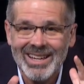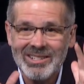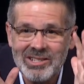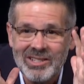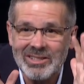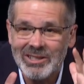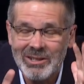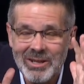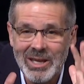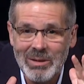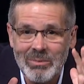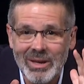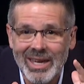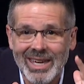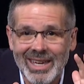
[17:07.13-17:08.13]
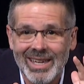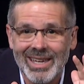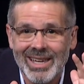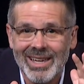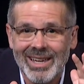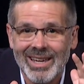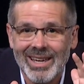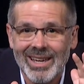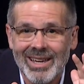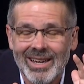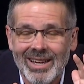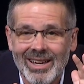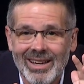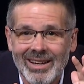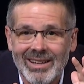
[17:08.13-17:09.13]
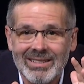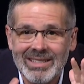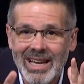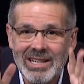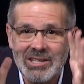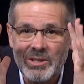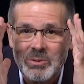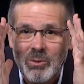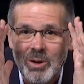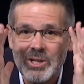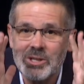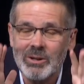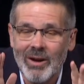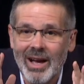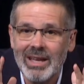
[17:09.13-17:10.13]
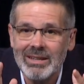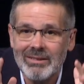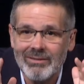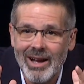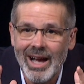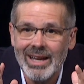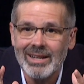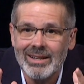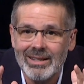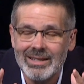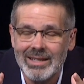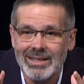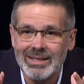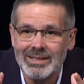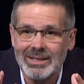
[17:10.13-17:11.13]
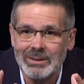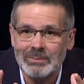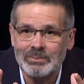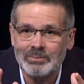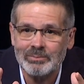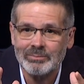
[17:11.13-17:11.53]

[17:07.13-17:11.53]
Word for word: Just look at me because they just want your undivided attention.